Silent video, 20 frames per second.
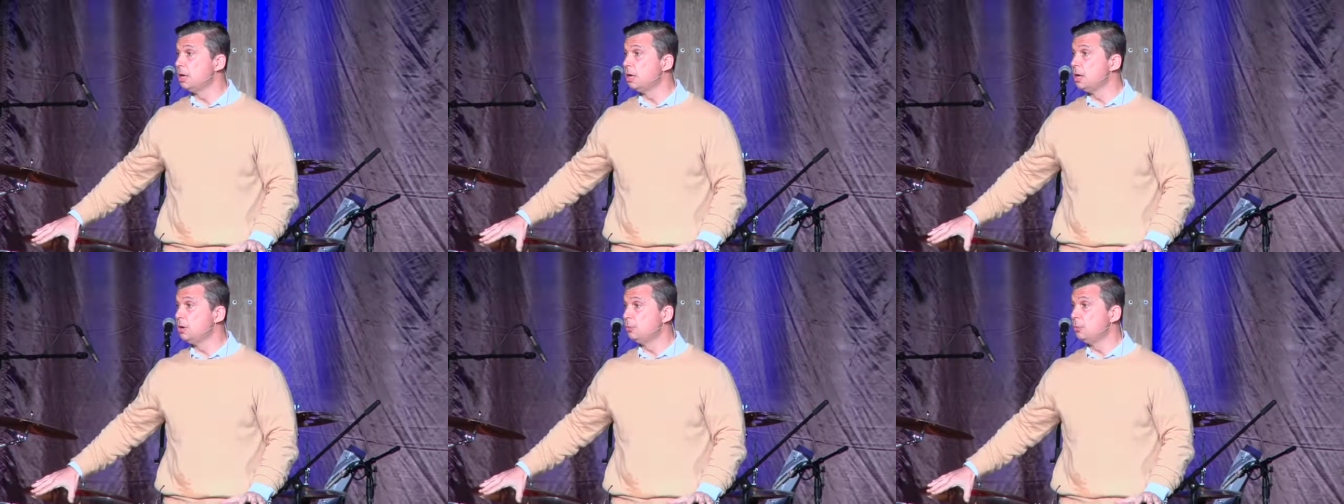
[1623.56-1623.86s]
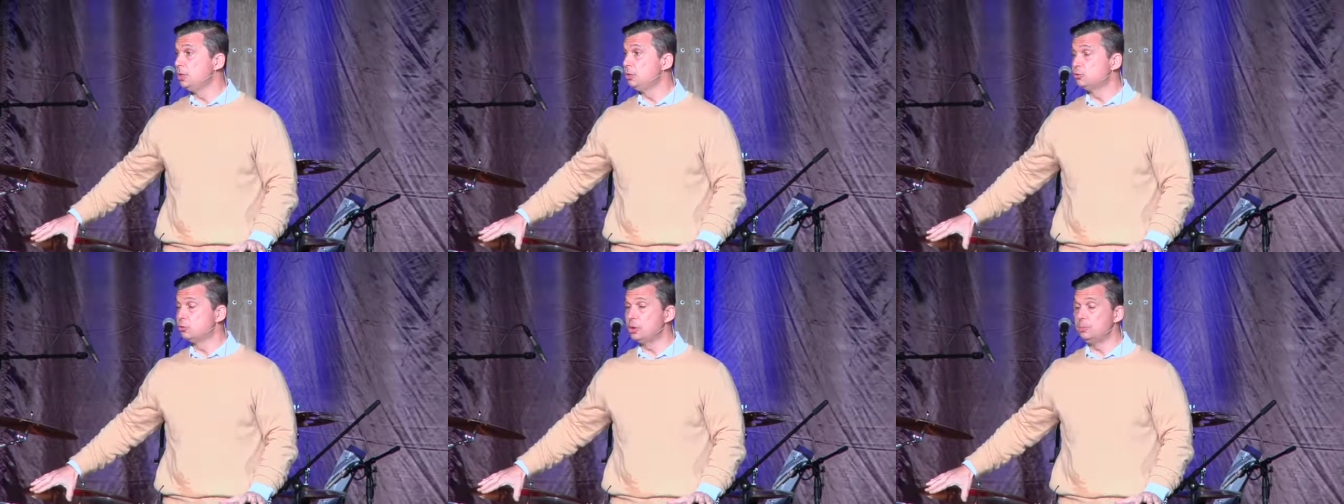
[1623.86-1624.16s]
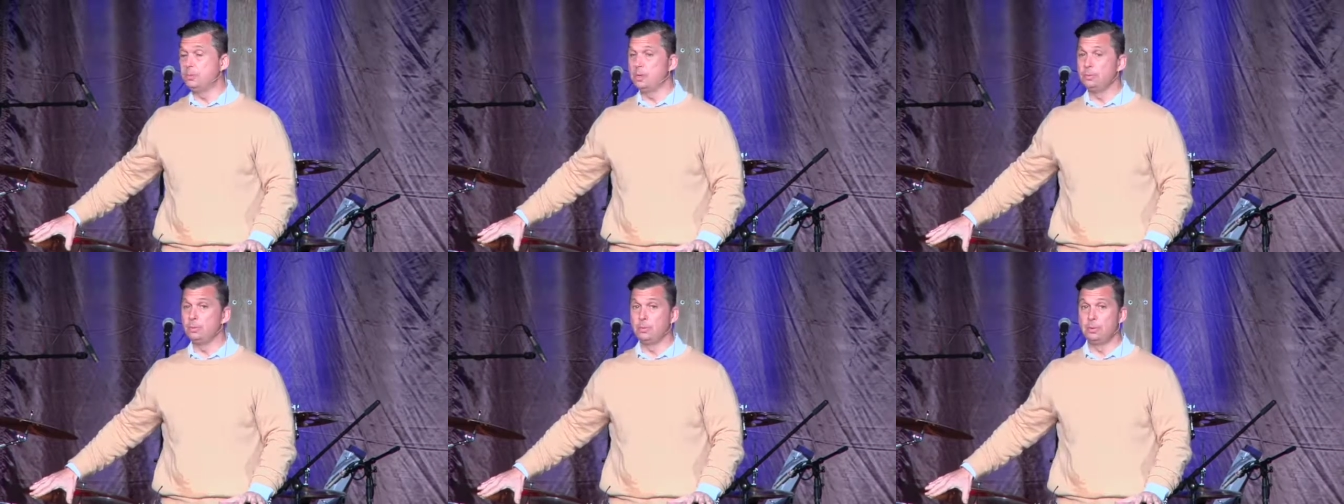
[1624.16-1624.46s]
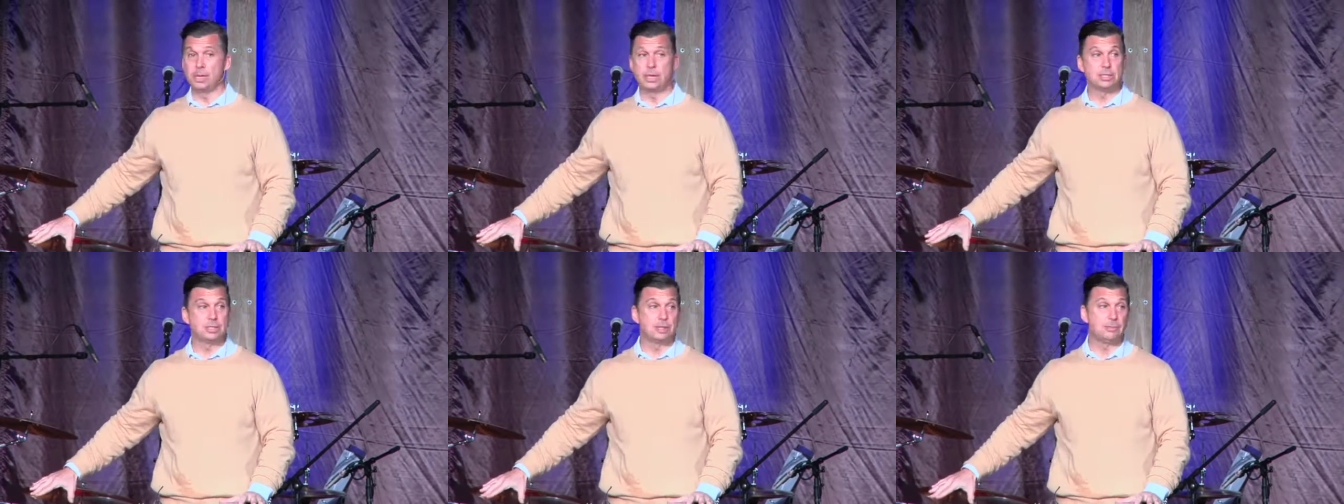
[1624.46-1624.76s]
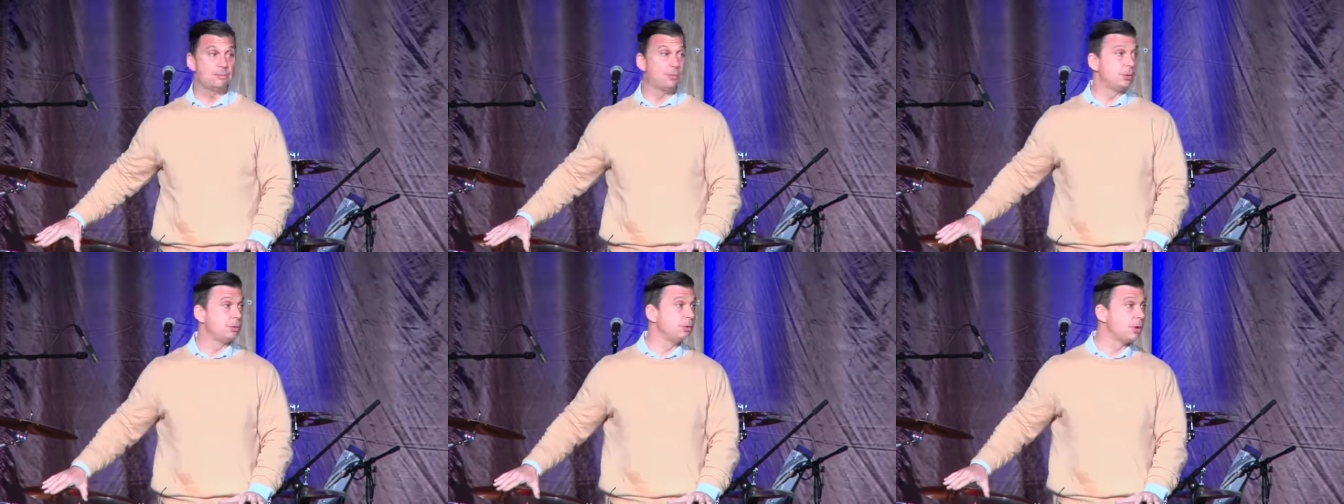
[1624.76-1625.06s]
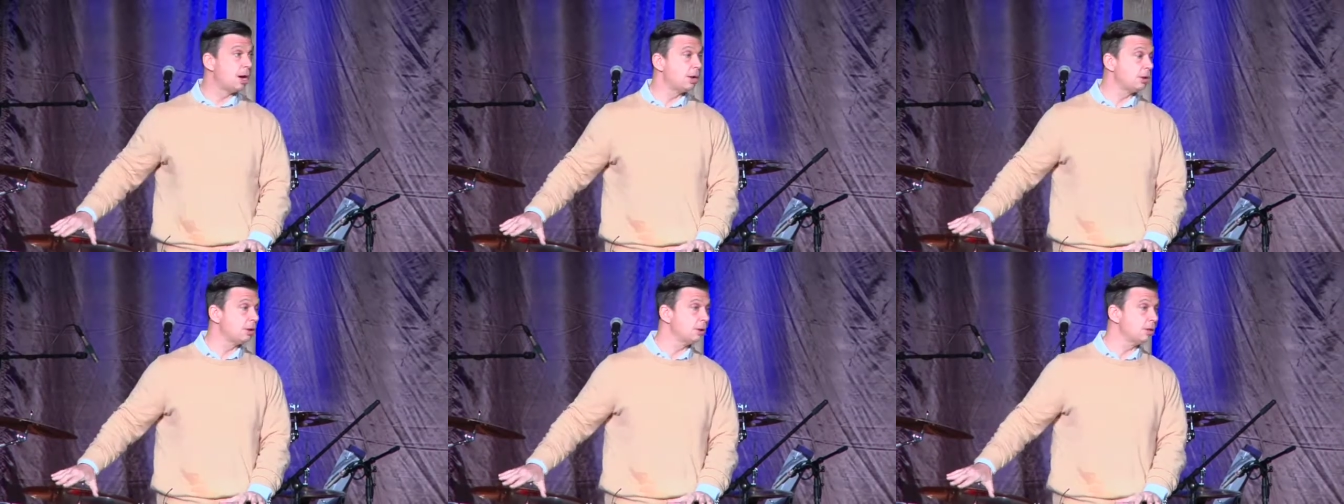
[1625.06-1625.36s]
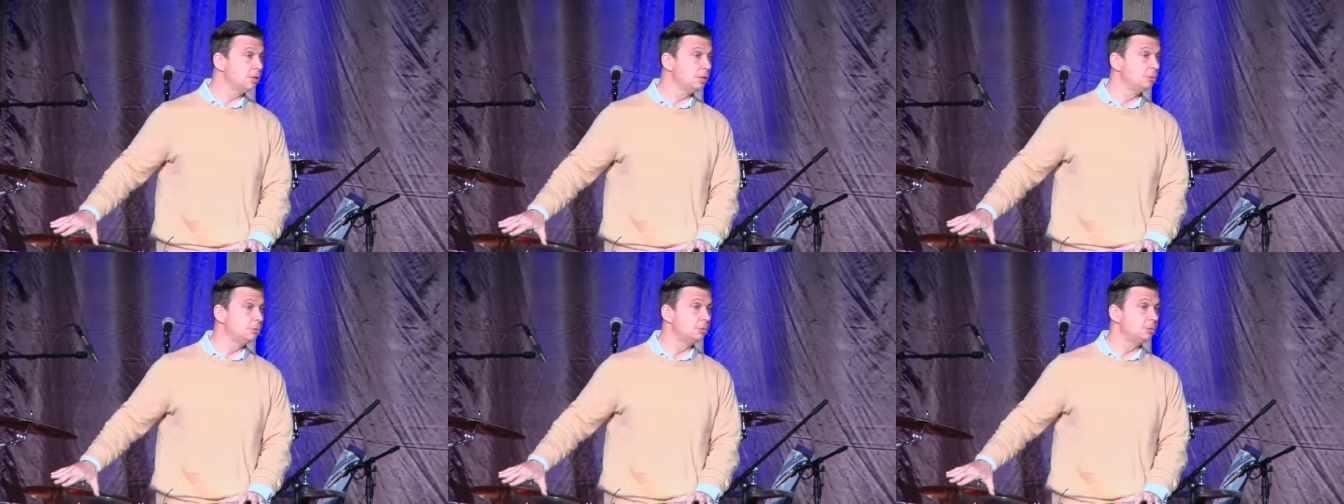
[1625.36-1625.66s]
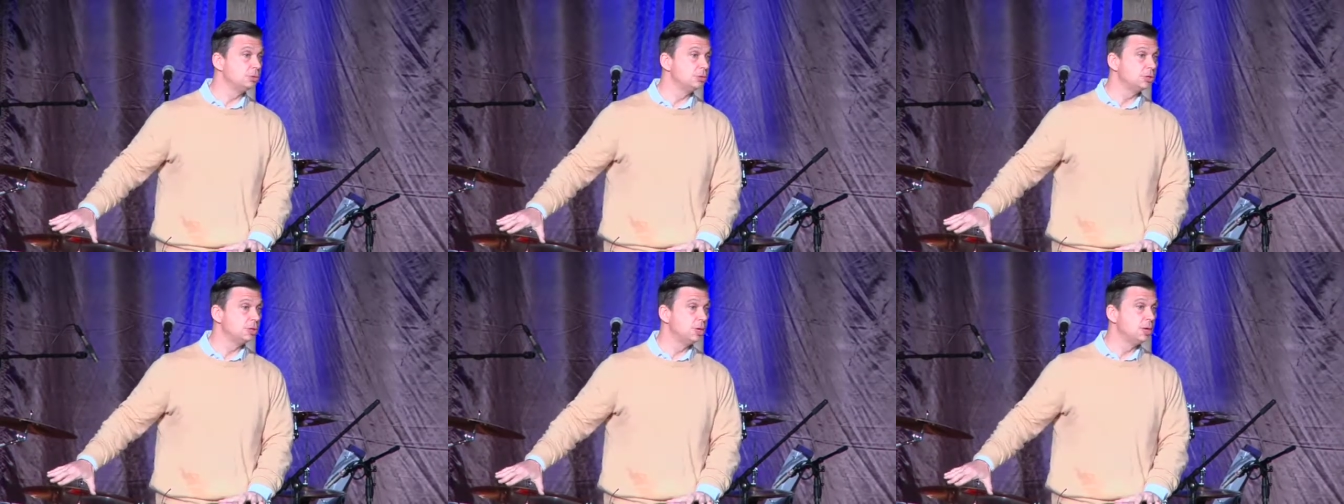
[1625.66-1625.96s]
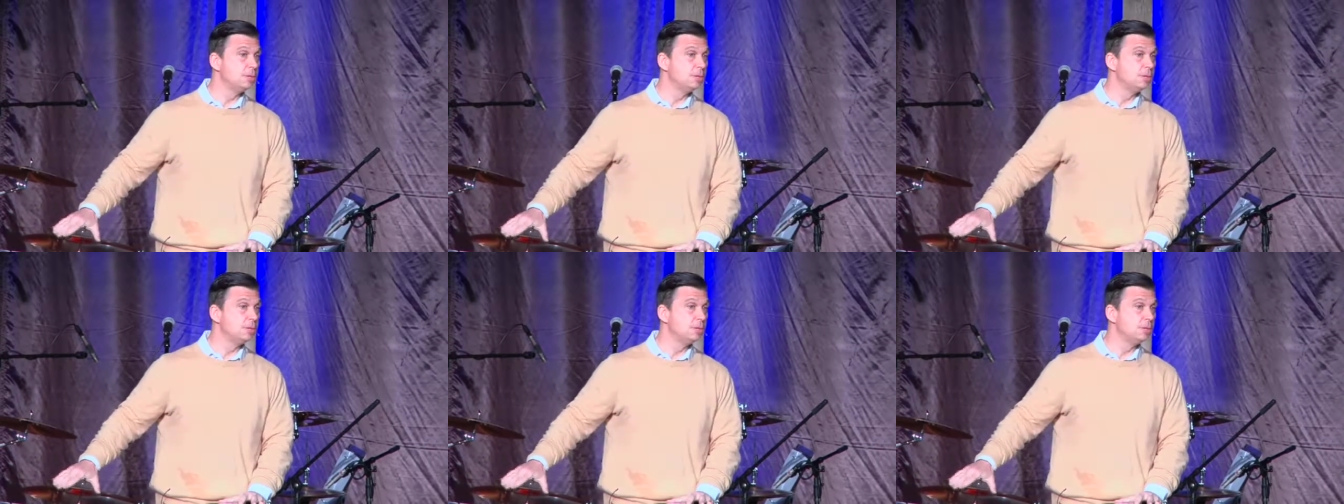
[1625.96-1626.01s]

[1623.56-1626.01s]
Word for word: we treat people as if they're not our equals